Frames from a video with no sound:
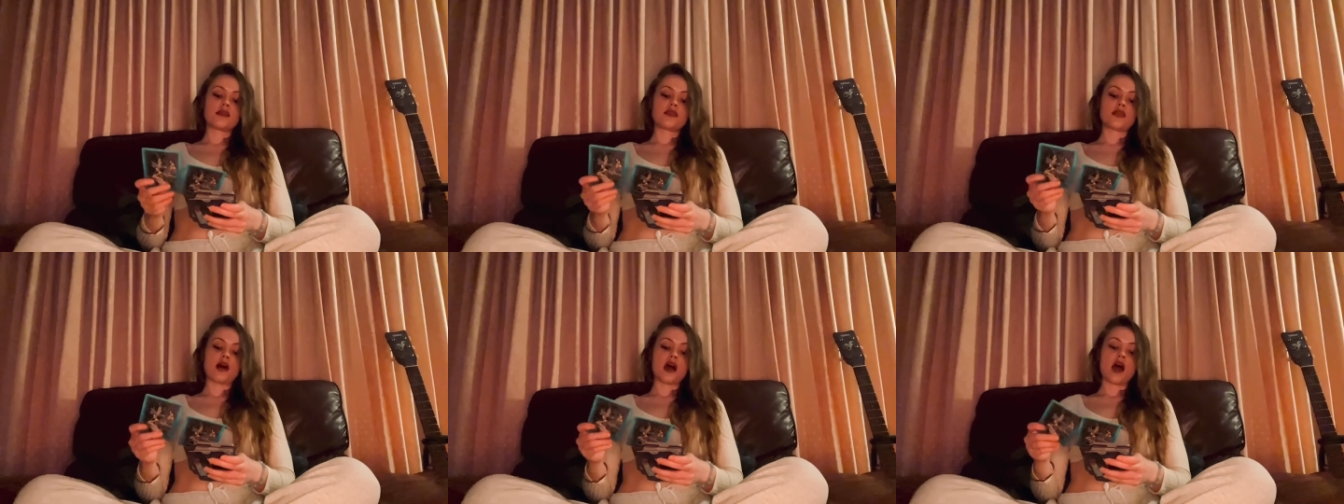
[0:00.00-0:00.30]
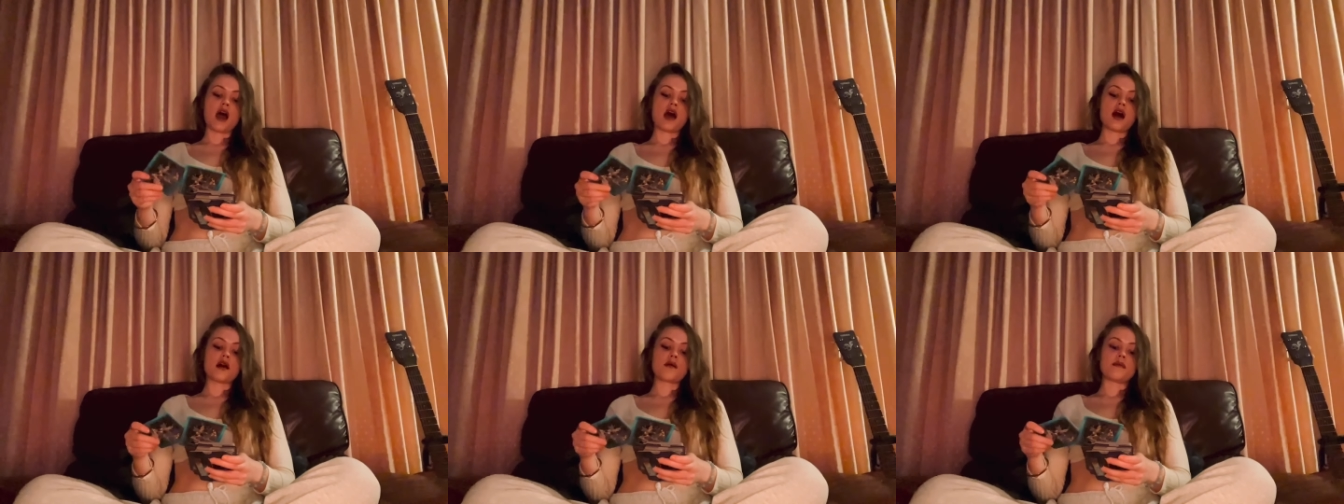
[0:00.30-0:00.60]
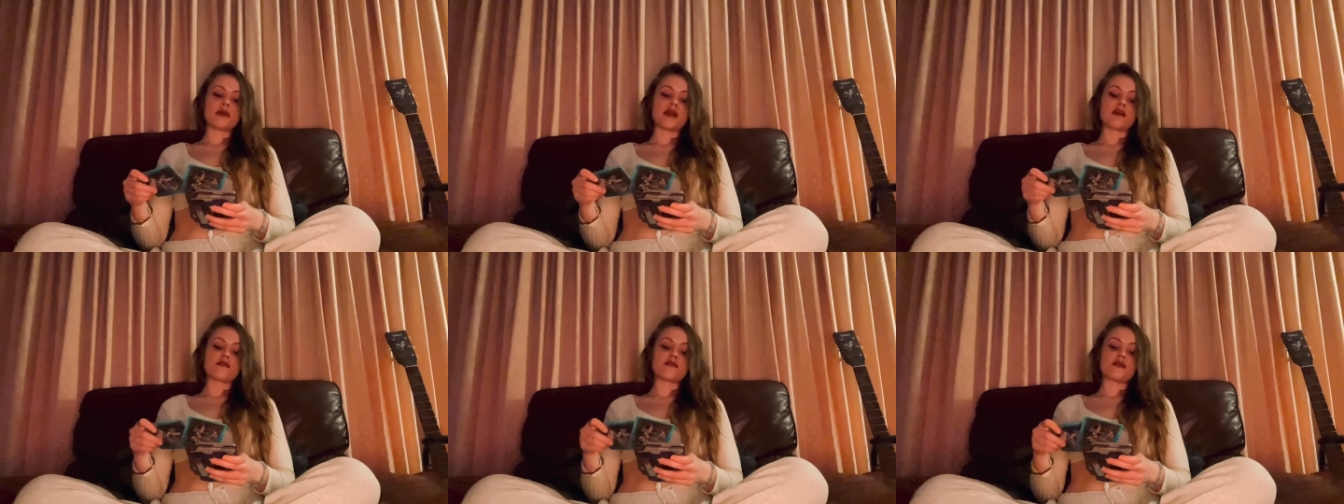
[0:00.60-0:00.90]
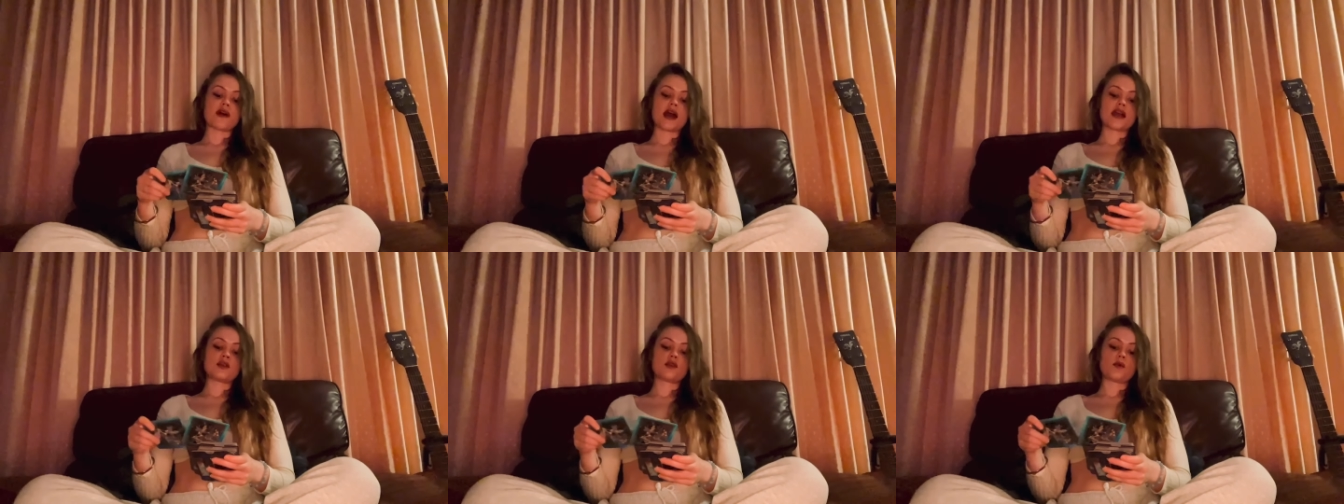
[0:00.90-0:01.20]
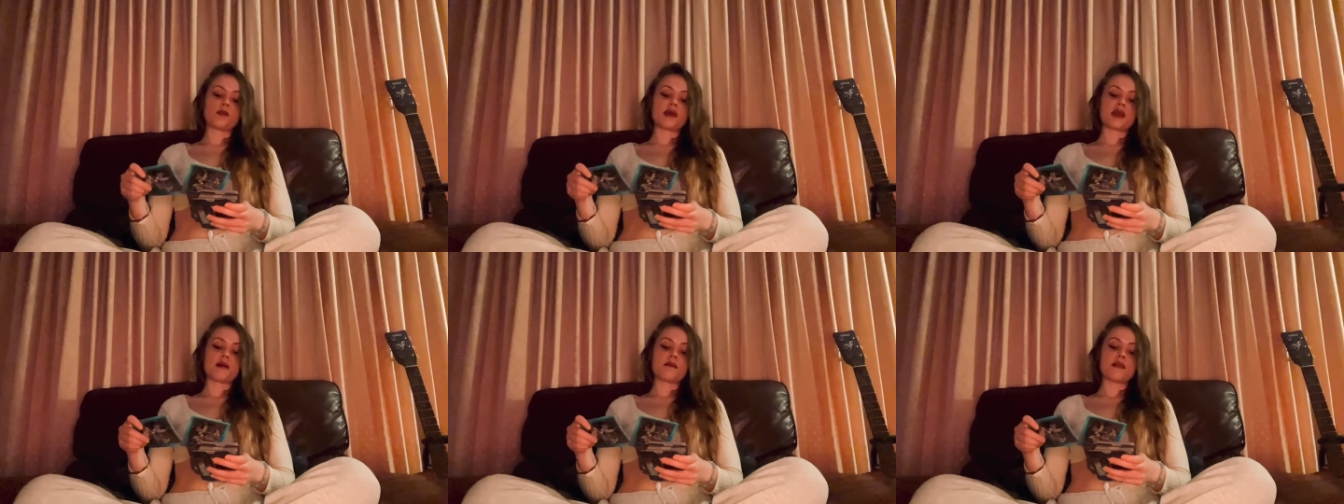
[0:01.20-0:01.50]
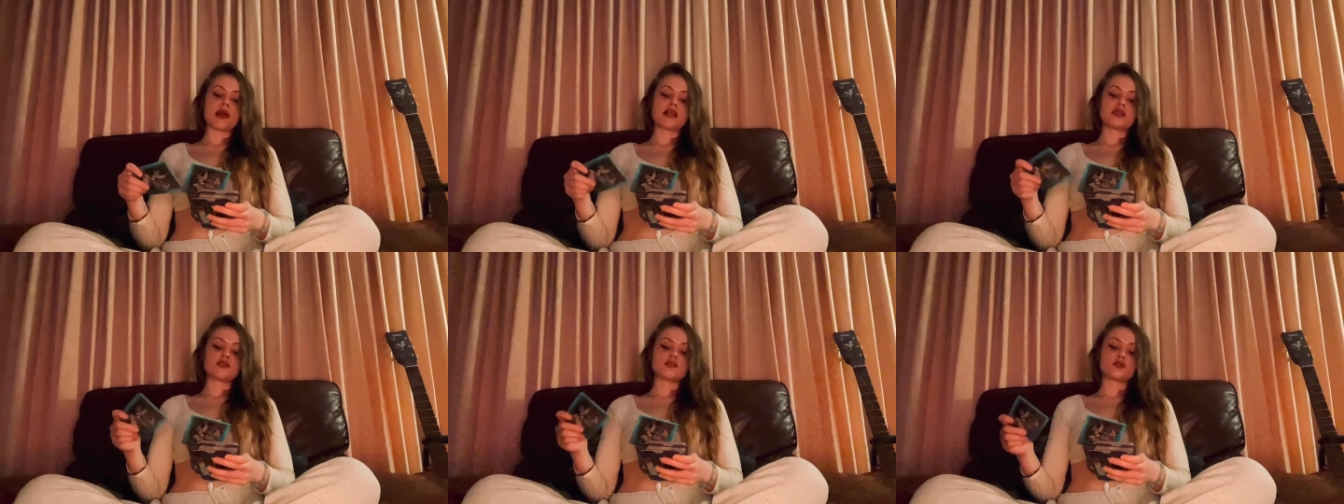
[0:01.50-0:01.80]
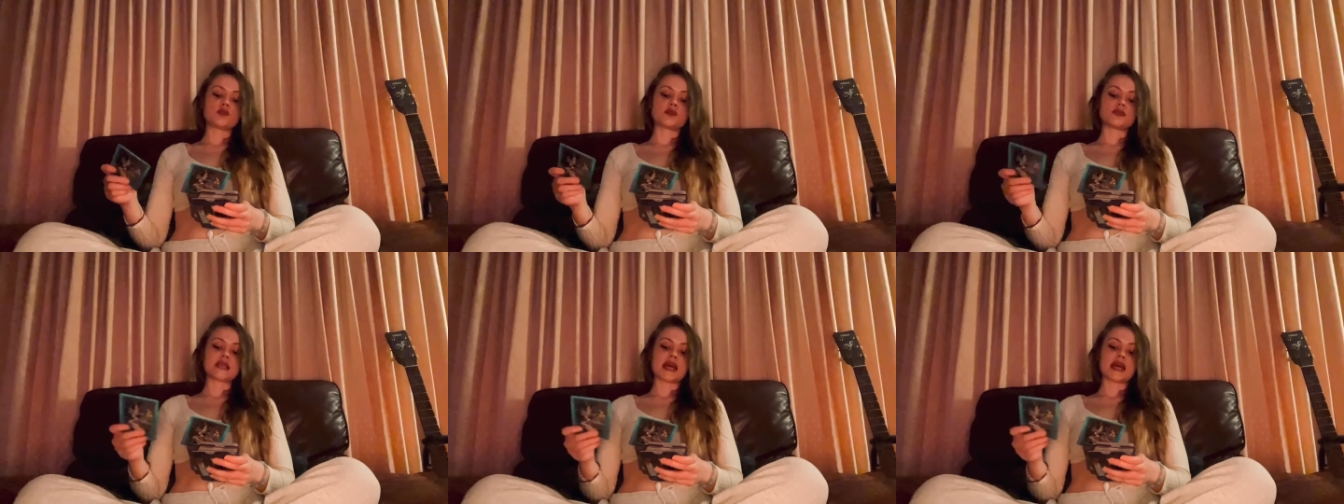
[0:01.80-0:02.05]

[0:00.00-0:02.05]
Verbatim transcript: The Hermit, find or be a mentor,